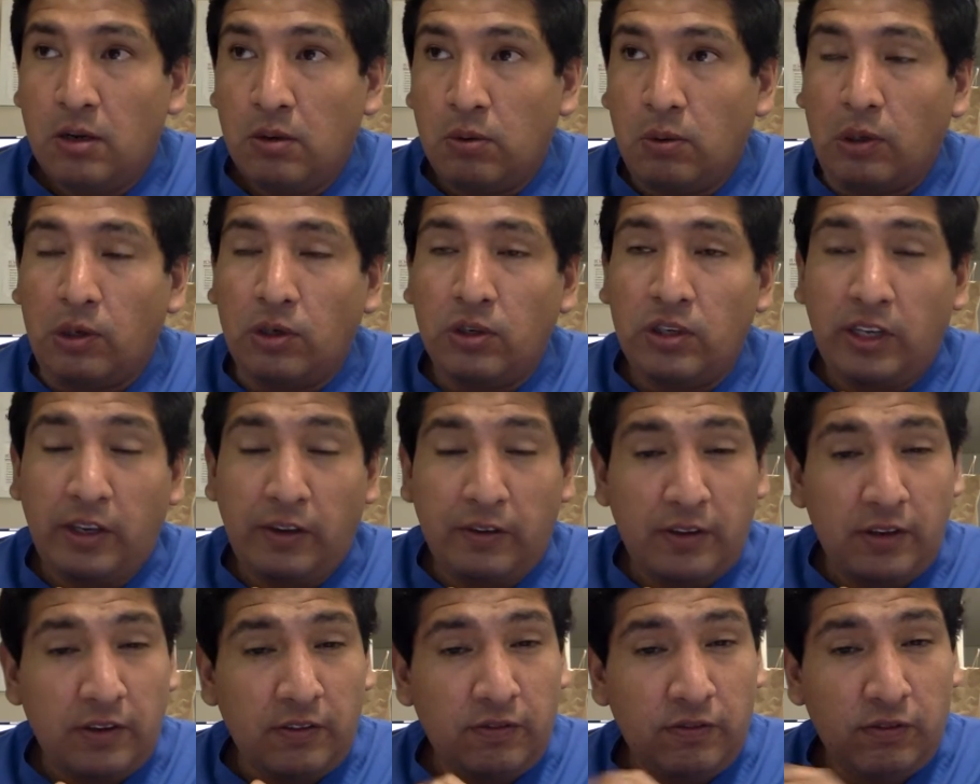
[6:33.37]
We're going to
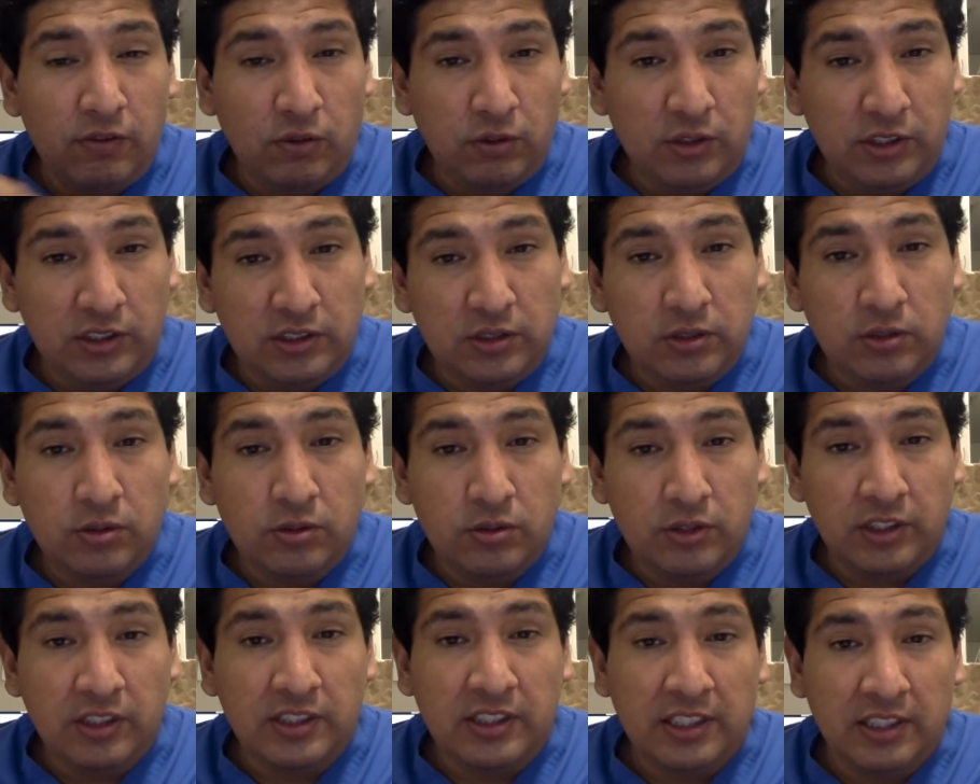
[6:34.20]
give her fluids to
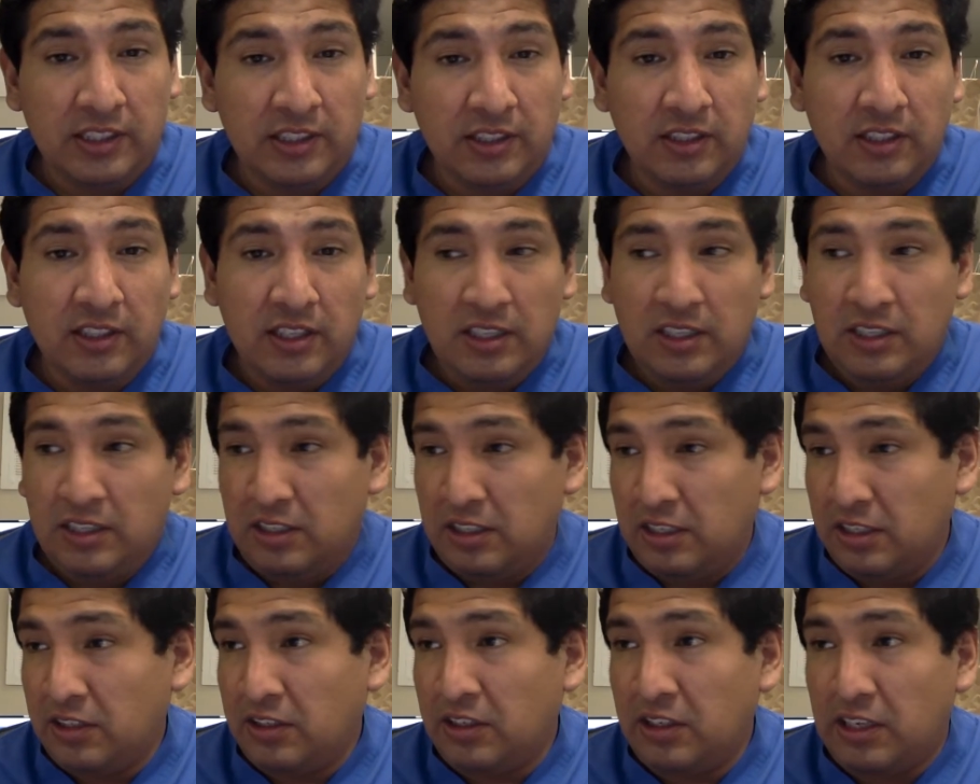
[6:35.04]
treat her
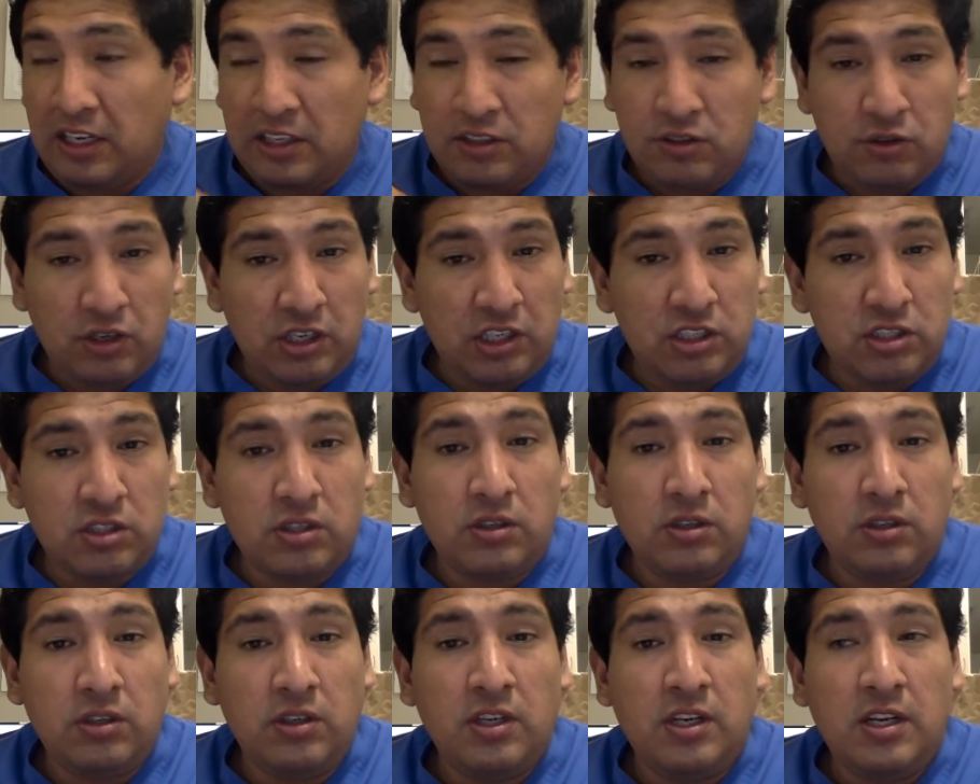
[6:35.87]

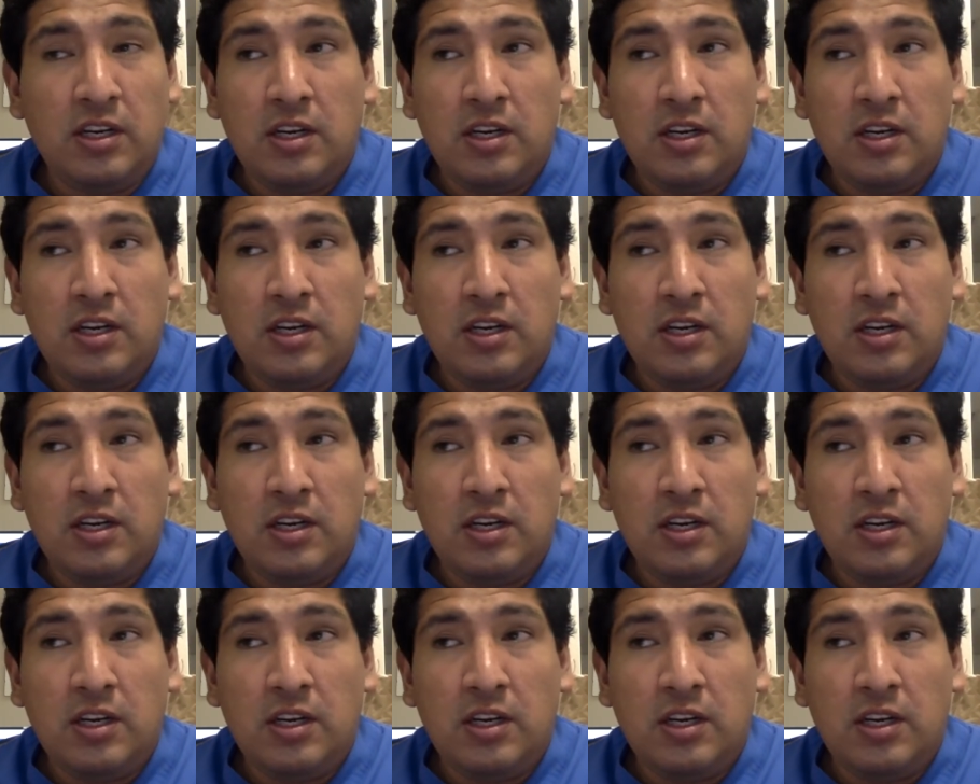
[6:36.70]
dehydration.